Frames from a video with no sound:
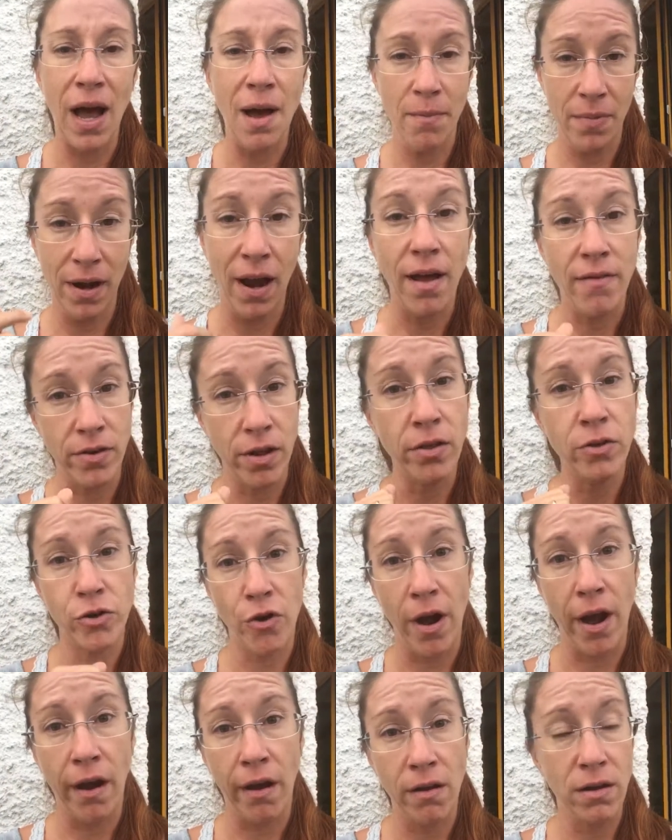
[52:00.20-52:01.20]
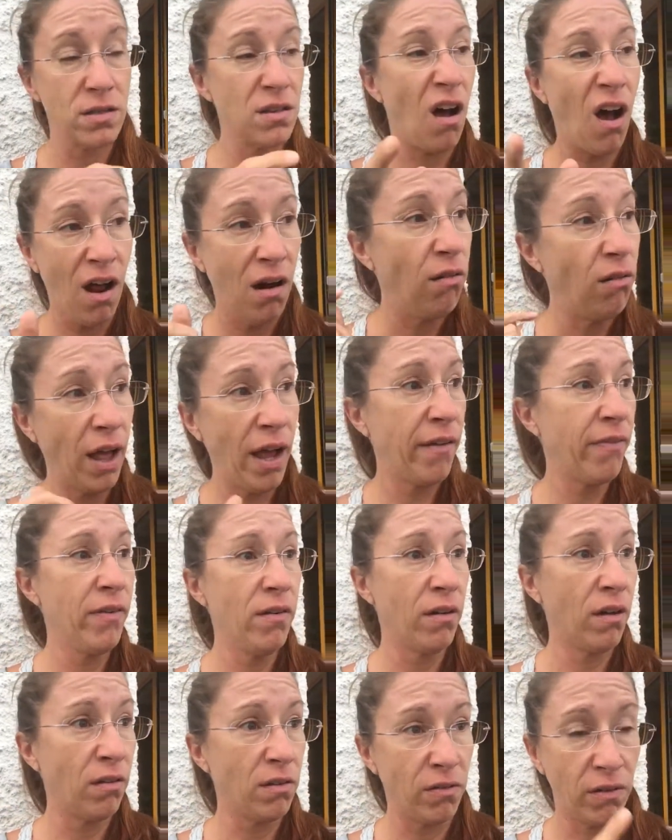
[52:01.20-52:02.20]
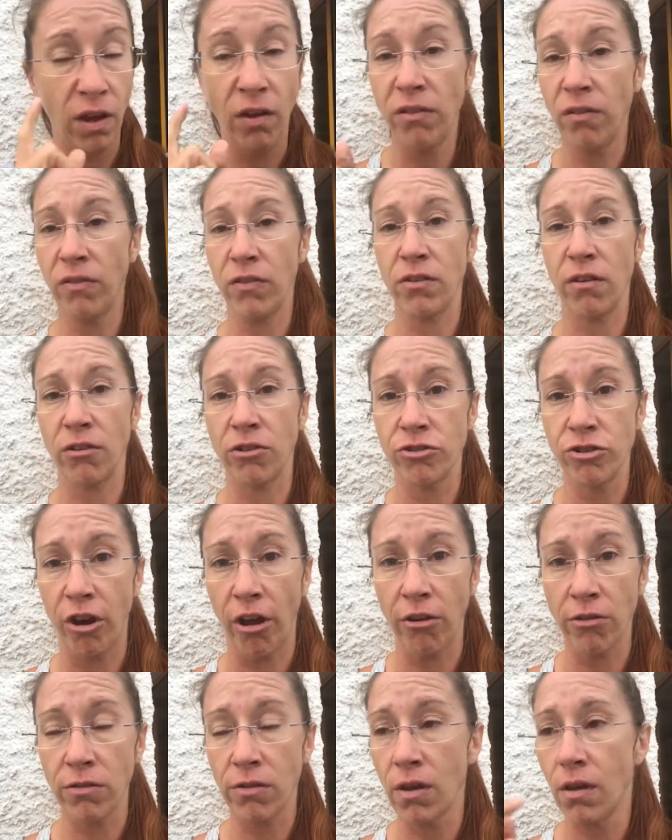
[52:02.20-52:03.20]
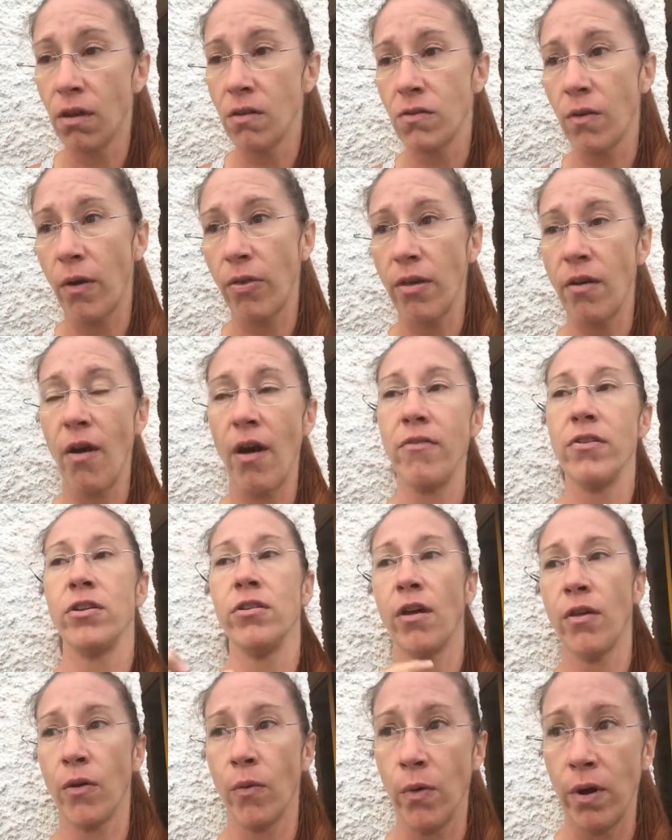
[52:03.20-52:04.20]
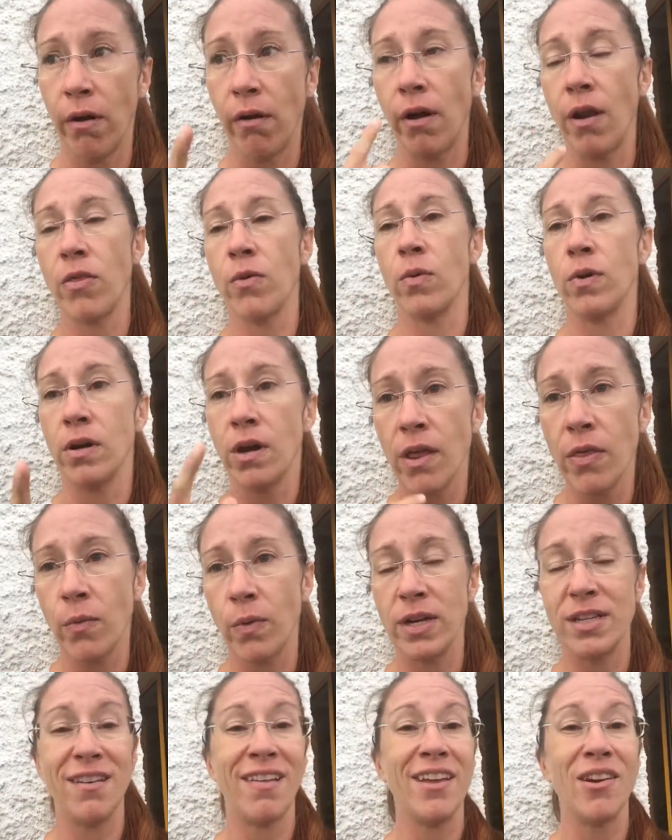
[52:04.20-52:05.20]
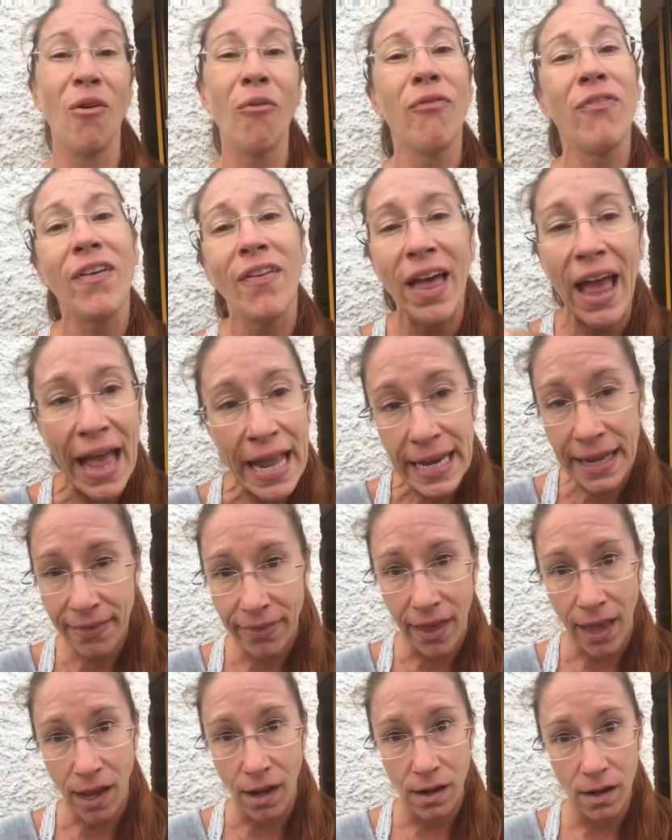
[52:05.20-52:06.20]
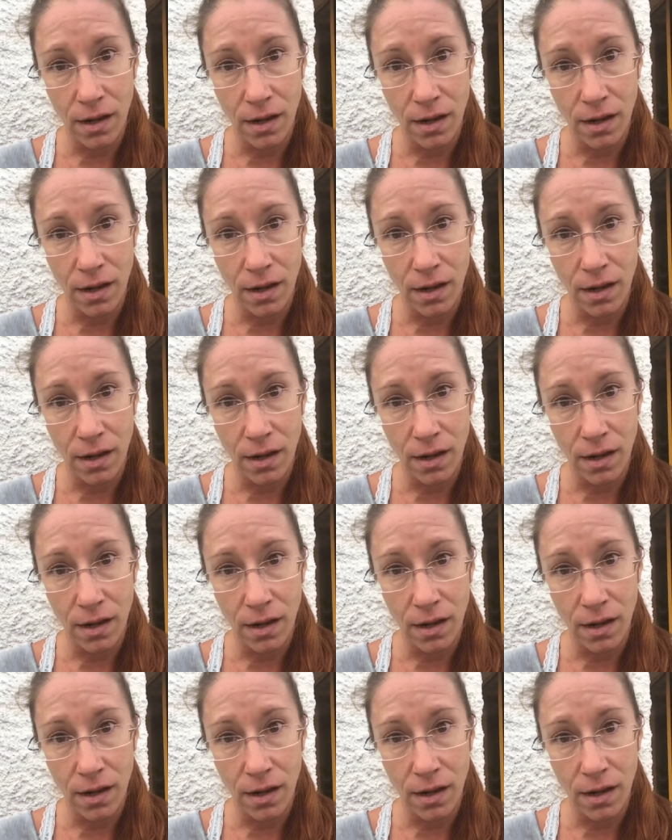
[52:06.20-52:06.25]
I'm going to have another drink because I don't like feeling guilty. Guilty feels like shit. So I think I'll have another one, another one, another one until I don't feel anything